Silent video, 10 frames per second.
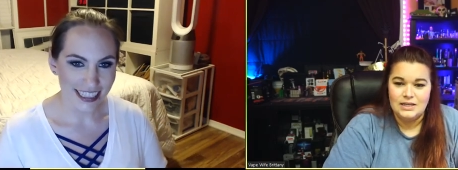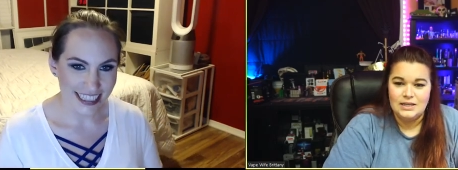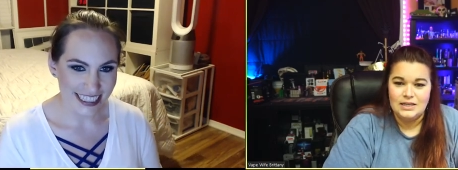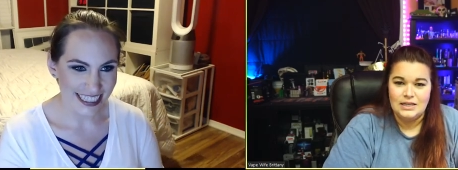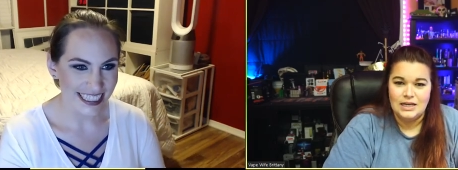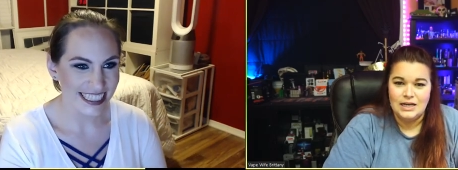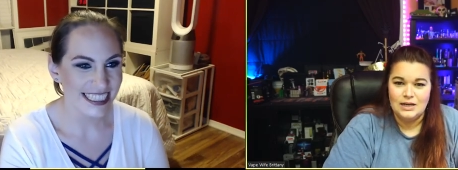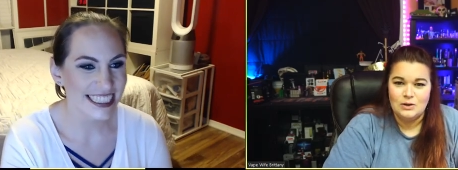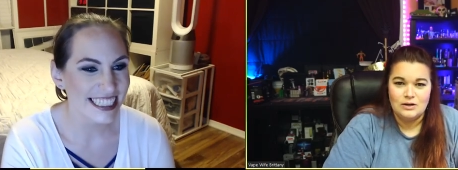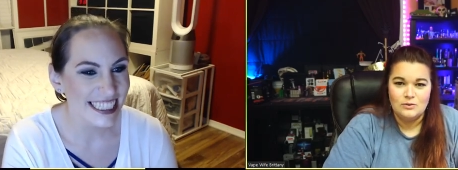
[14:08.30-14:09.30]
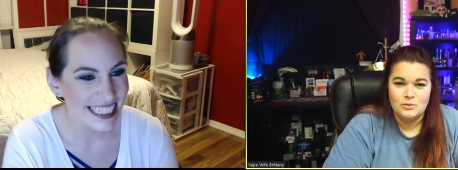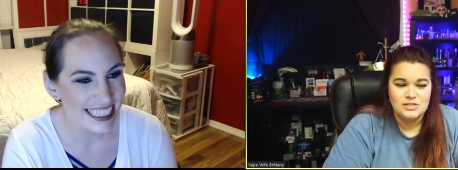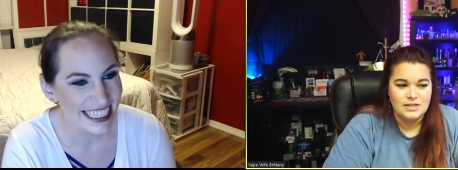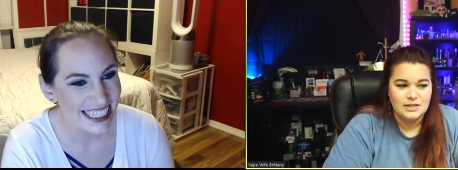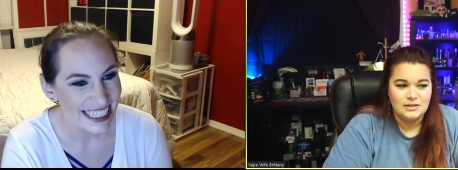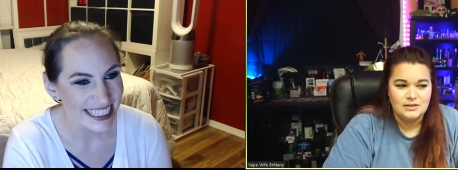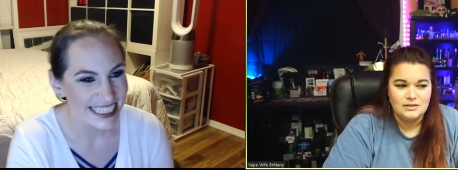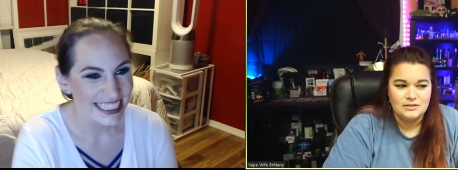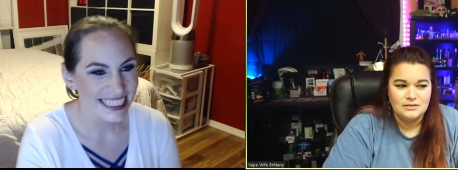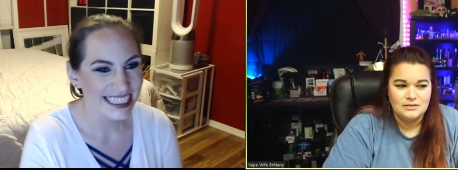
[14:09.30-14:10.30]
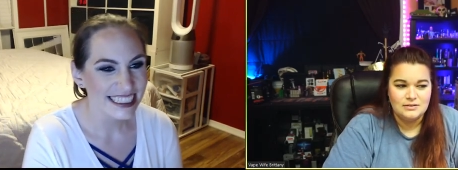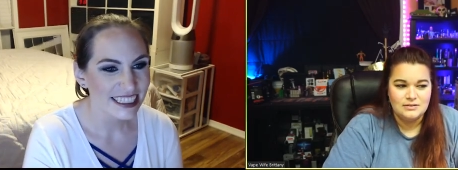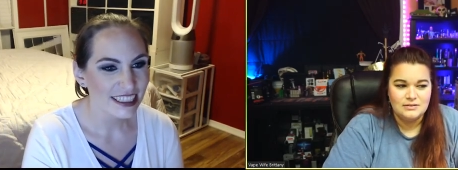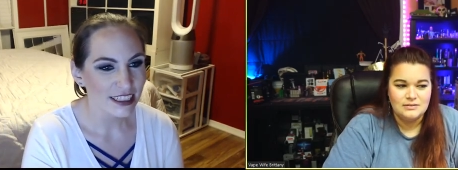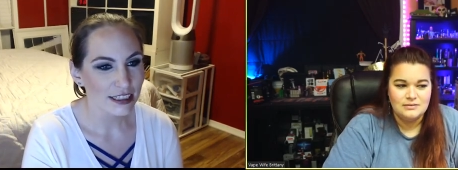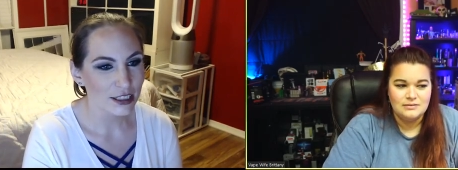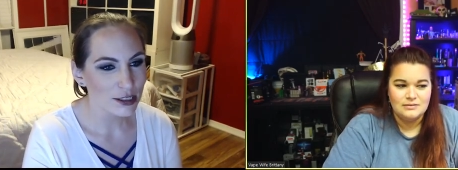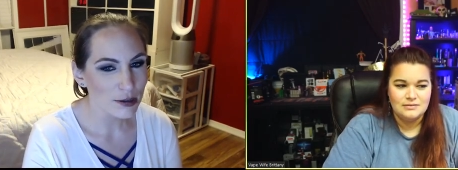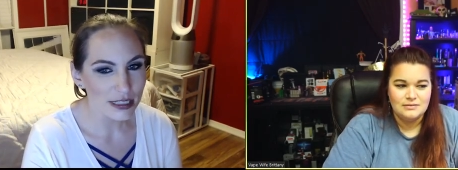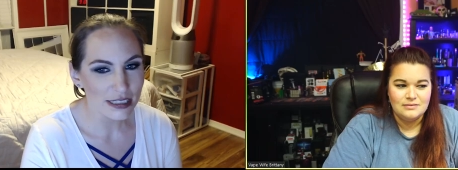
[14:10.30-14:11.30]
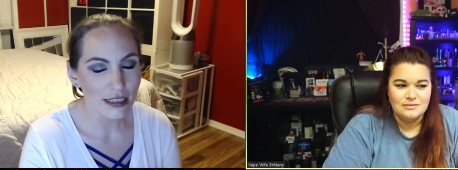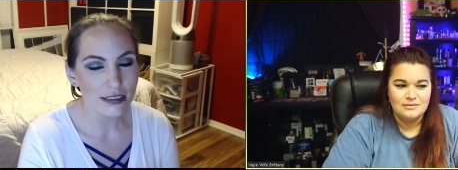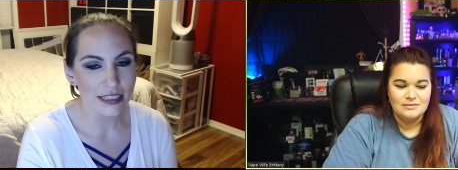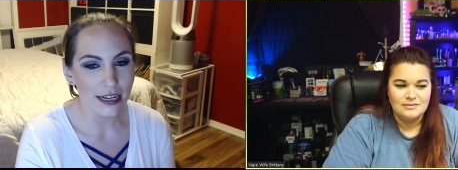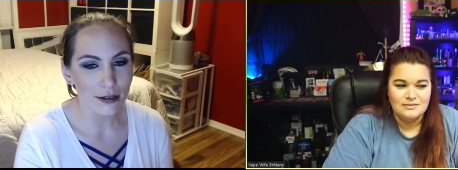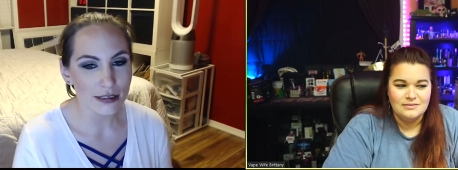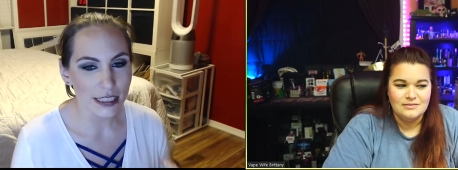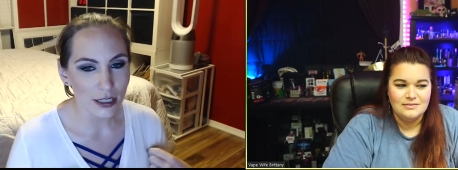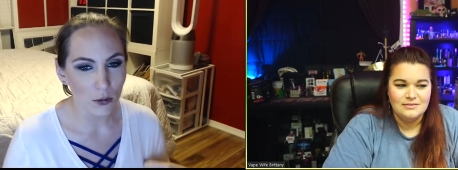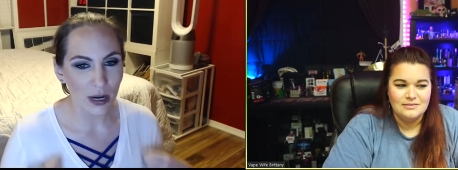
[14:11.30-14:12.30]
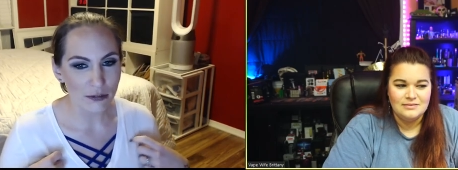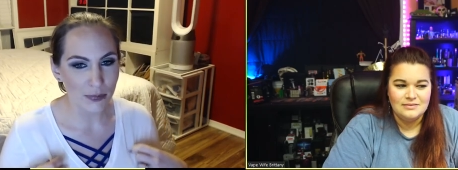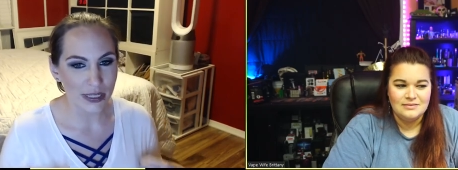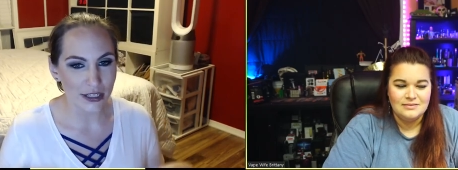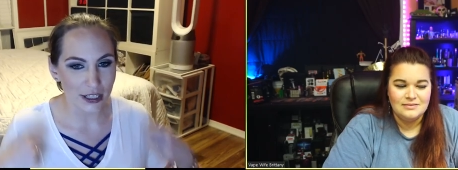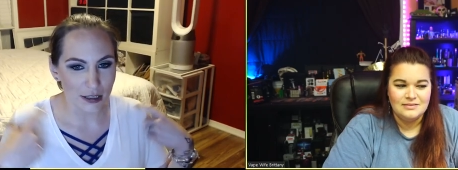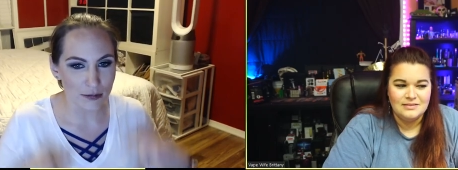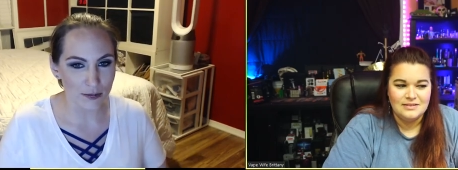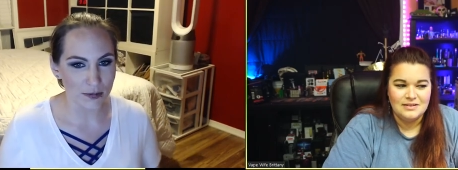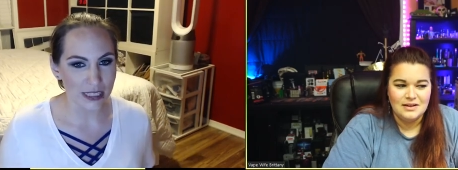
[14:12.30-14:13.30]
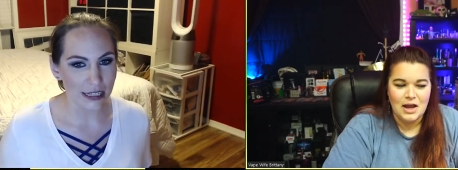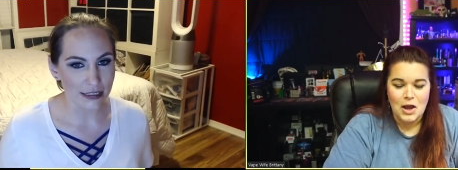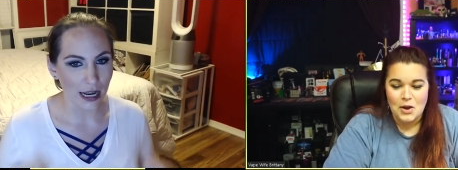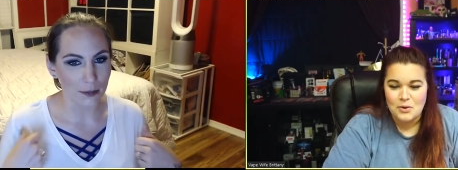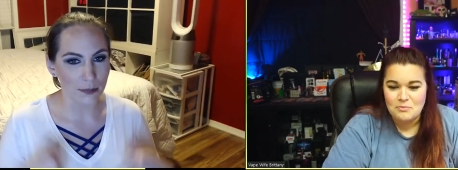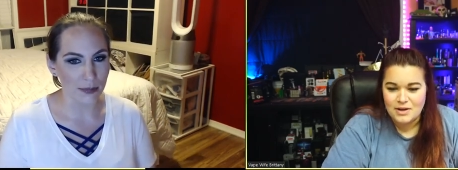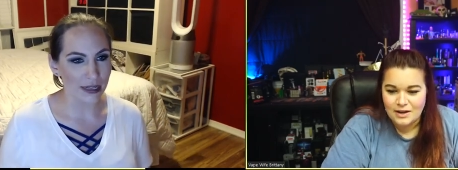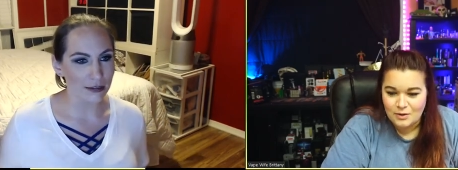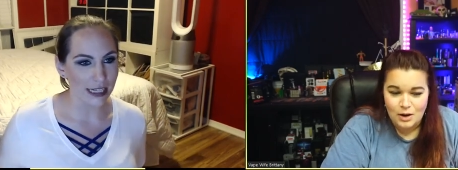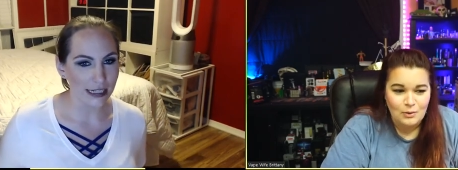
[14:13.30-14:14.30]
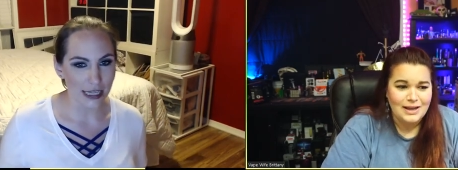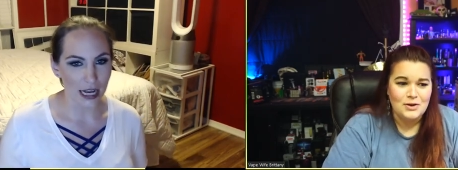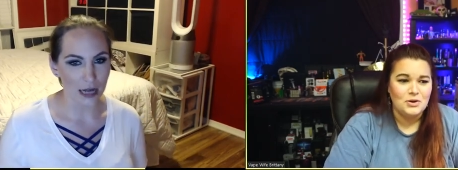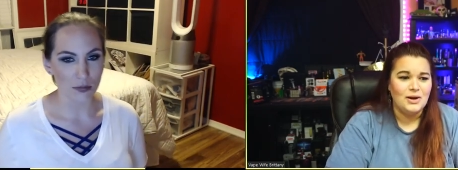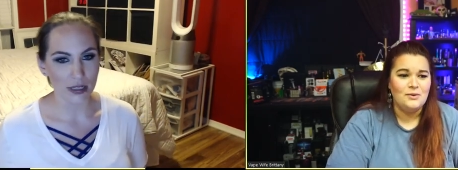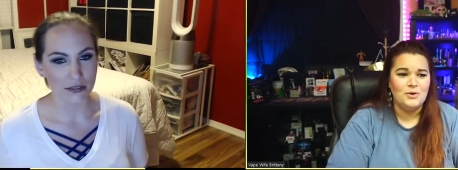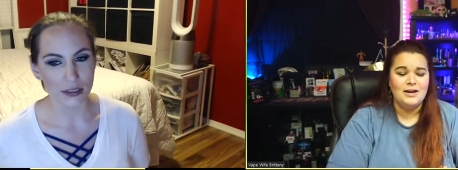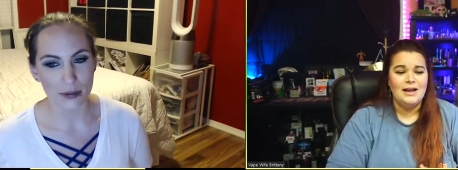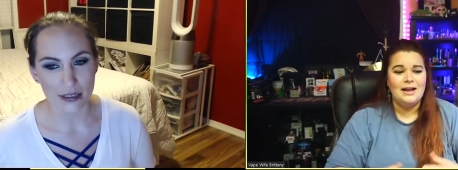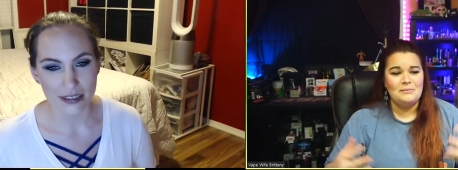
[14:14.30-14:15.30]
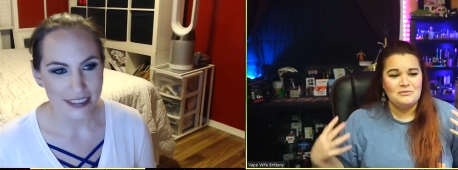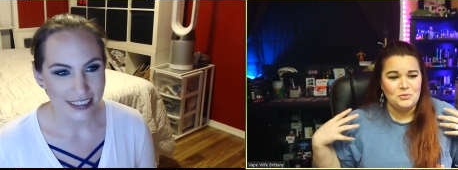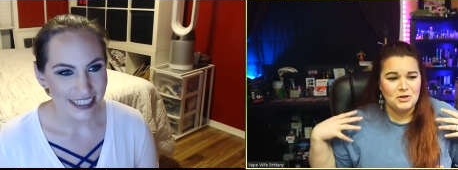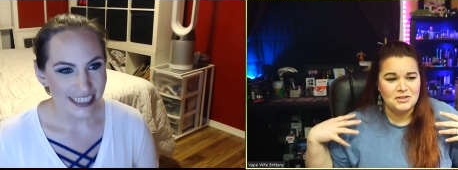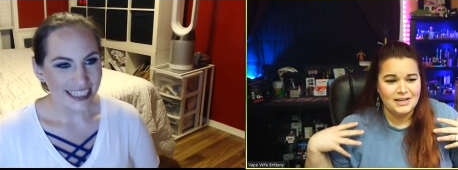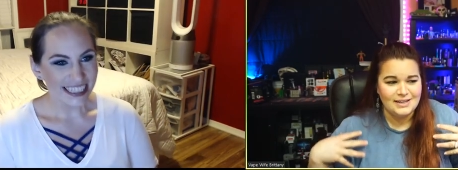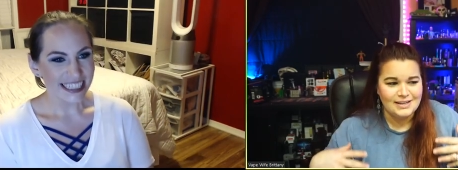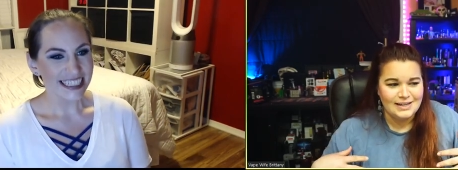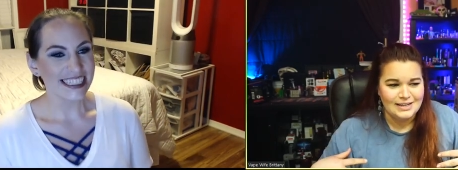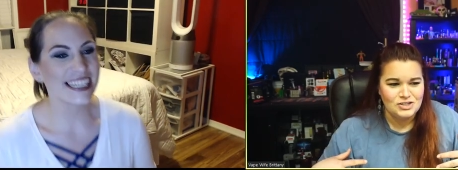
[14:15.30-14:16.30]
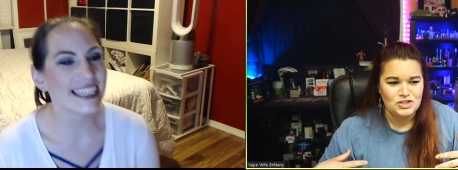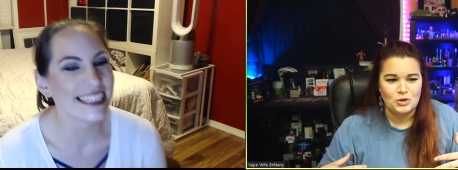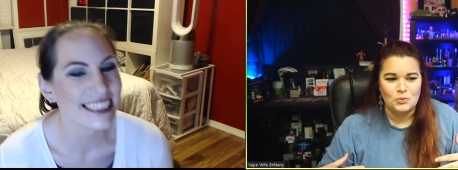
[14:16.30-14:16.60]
Speaker 1: yeah. I don't know. What is that?
Speaker 2: You're not a, a Dago a wife beater, a TikTok. Oh, oh, oh, hell no! I ain't wearing.
Speaker 1: I'm gonna have to wear like a shirt